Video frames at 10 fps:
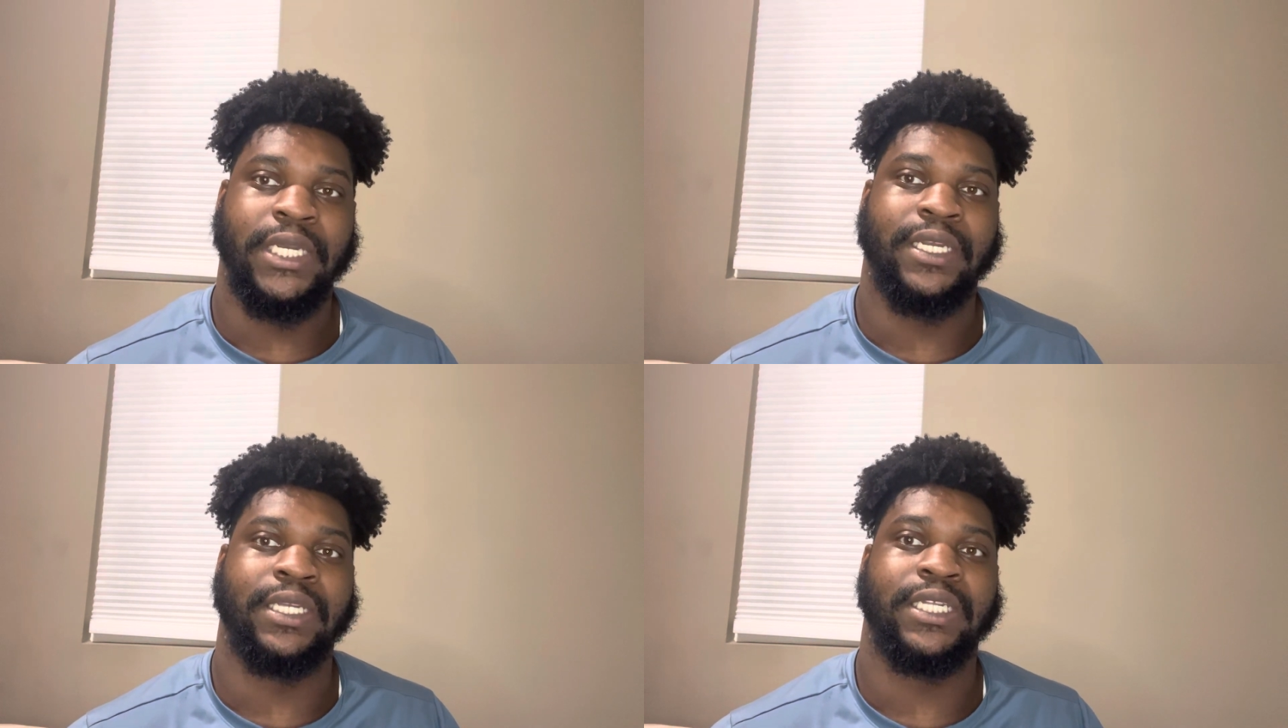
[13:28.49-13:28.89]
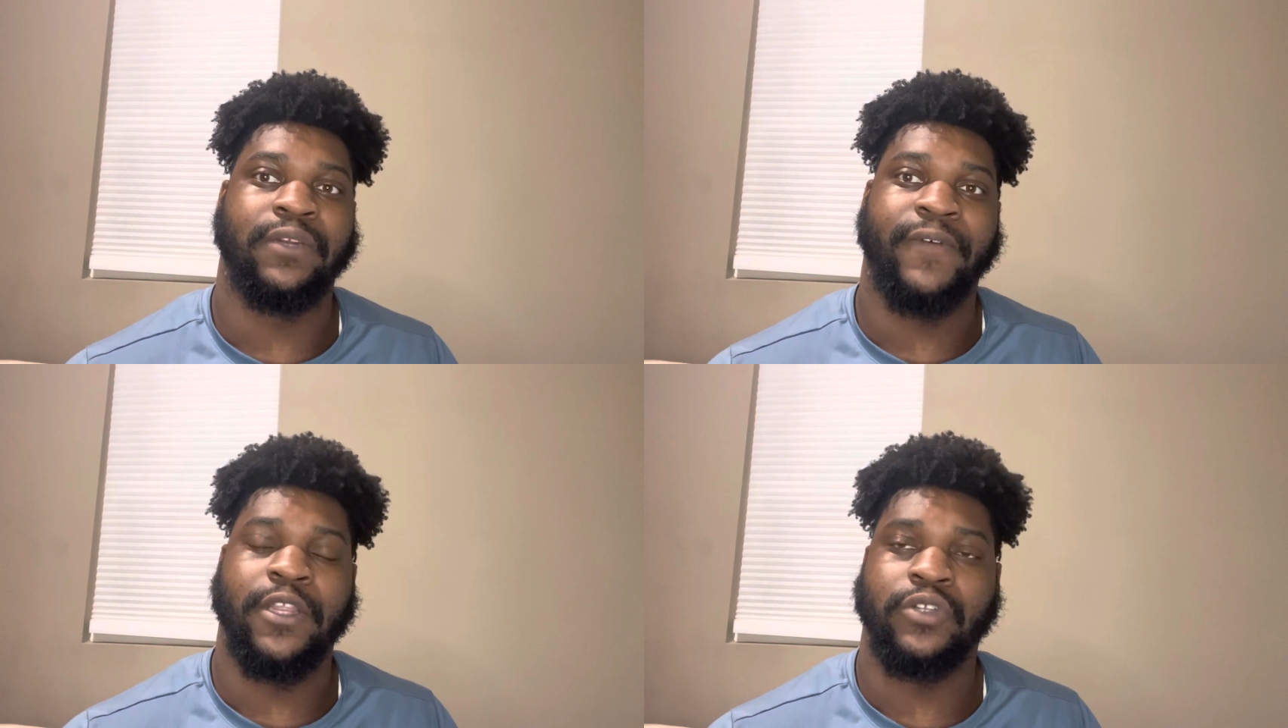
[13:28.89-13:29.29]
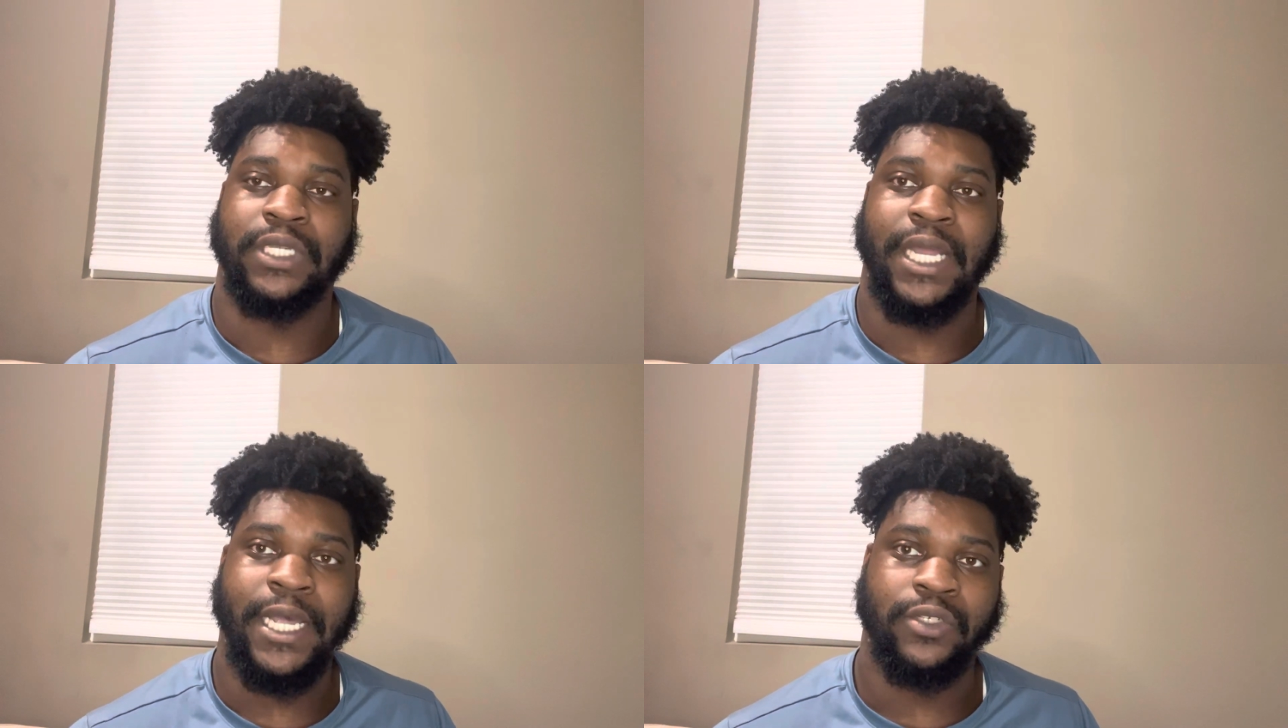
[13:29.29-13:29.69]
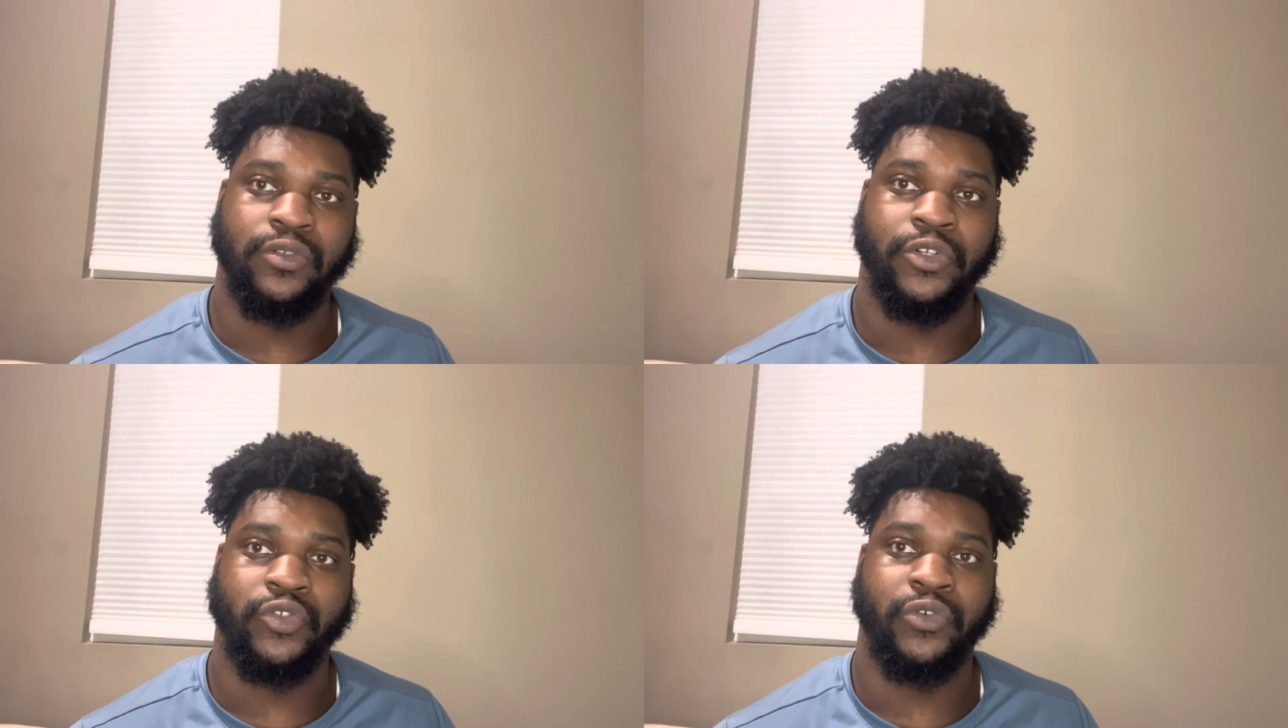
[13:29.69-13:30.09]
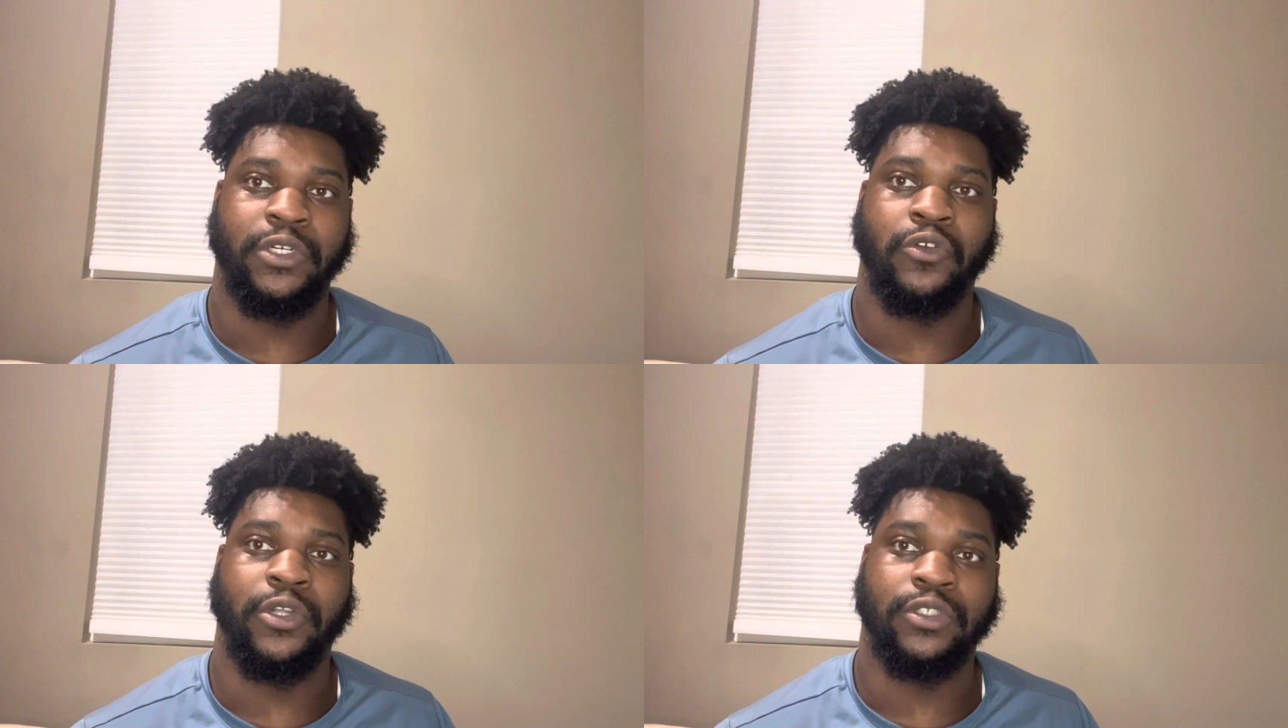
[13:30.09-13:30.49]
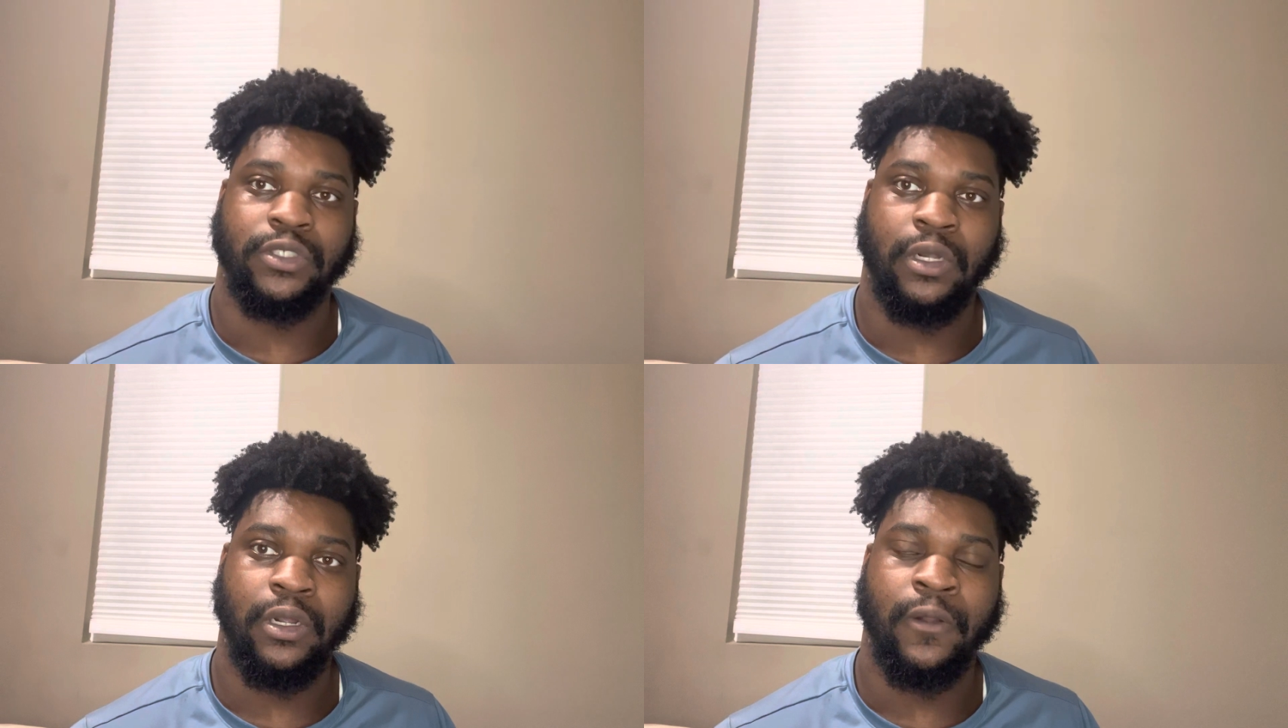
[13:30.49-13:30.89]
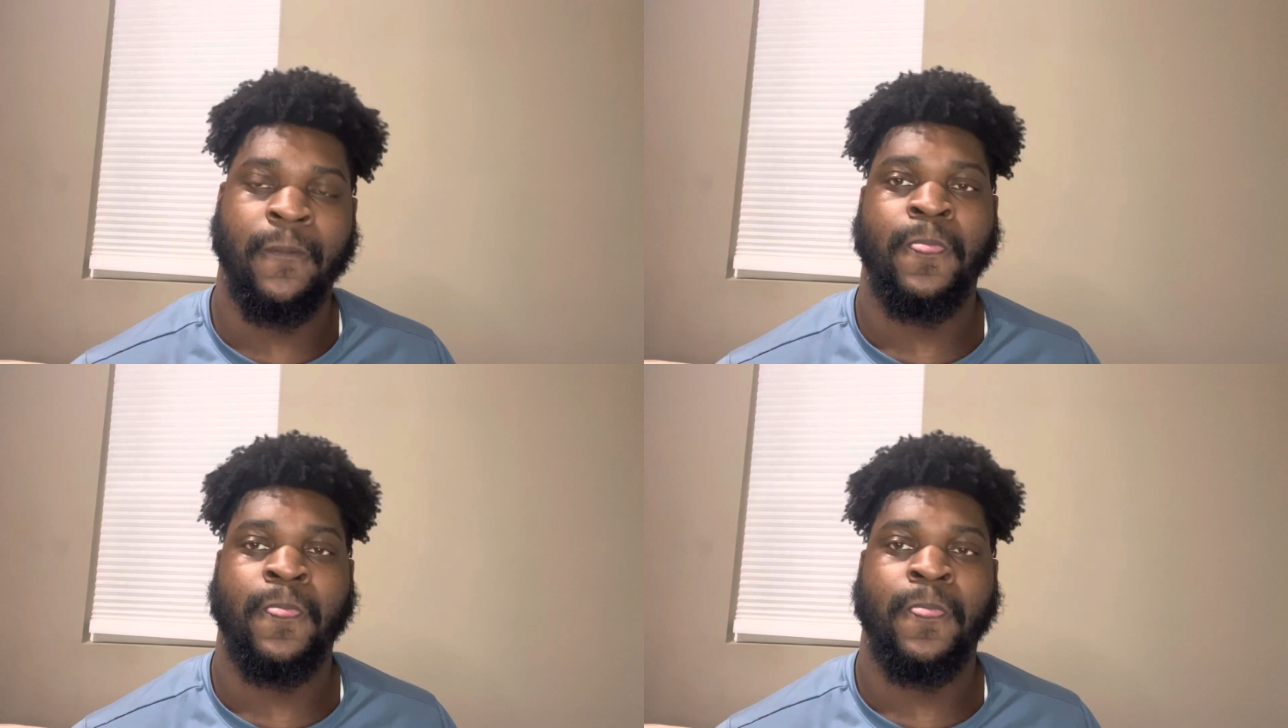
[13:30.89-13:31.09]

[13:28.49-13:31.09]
and identify those lines on your screen on your chart,